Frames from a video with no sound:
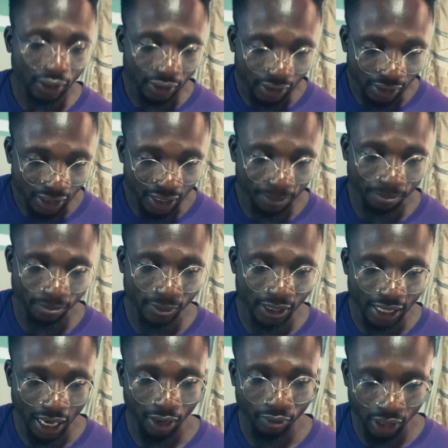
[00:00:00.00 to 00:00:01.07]
deep
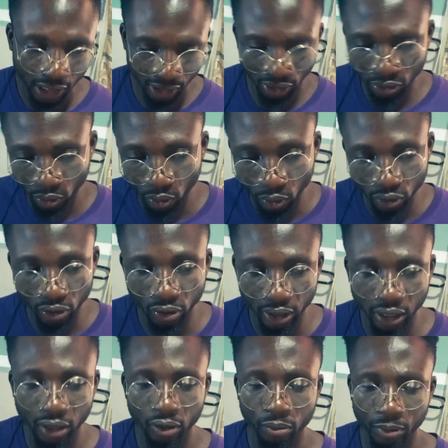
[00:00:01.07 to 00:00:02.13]
down into audio a
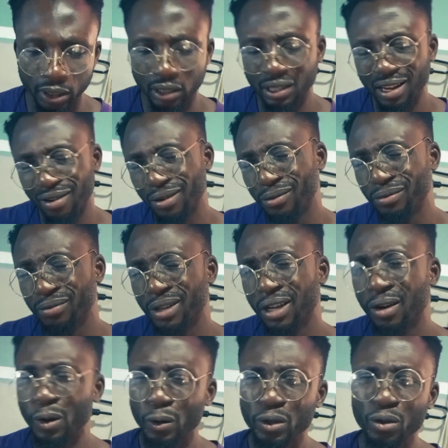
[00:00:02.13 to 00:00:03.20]
little bit. Now
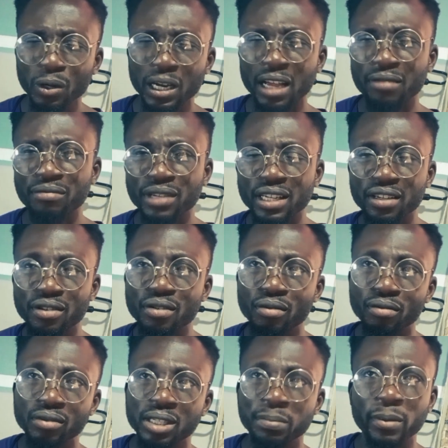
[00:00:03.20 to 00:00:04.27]
audio can
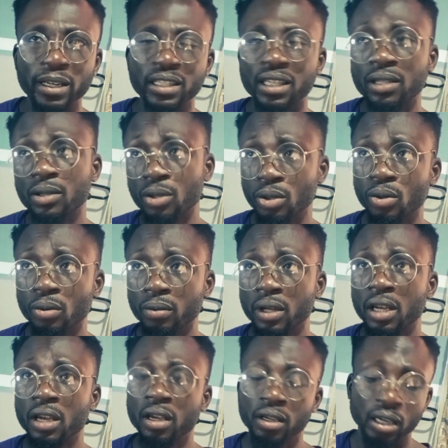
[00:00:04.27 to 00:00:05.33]
be split into two.
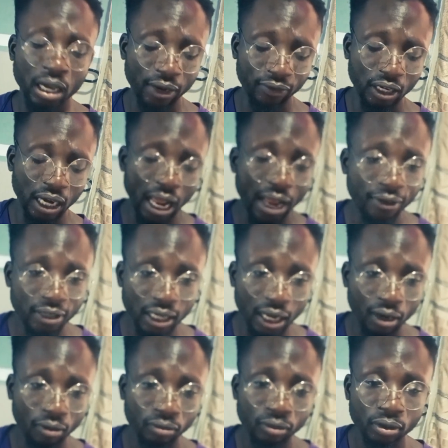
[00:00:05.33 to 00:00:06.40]
You have the live
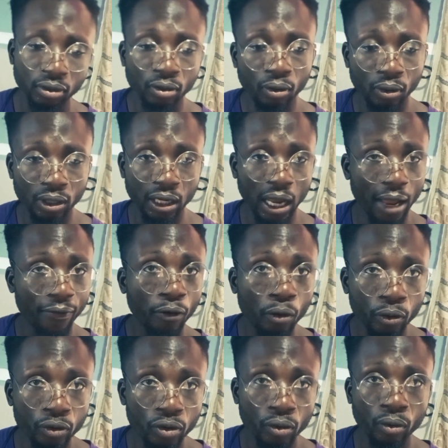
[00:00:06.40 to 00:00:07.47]
sound or the live
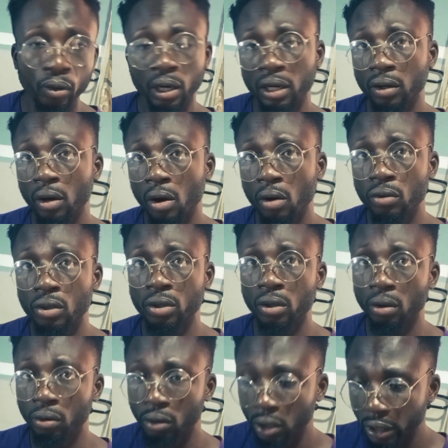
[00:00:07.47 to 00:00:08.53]
audio and
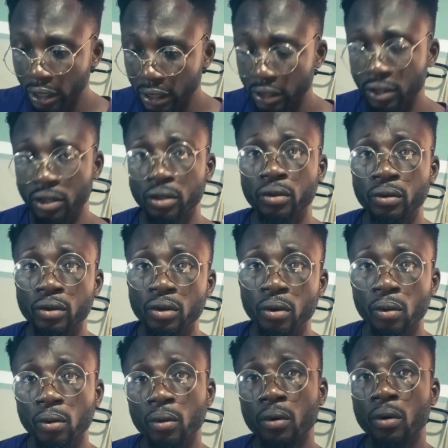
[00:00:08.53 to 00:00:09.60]
also the
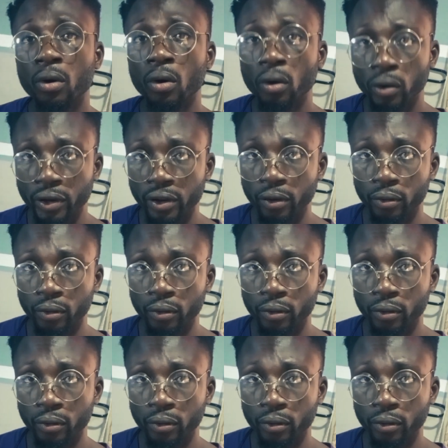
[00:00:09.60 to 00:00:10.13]
studio audio.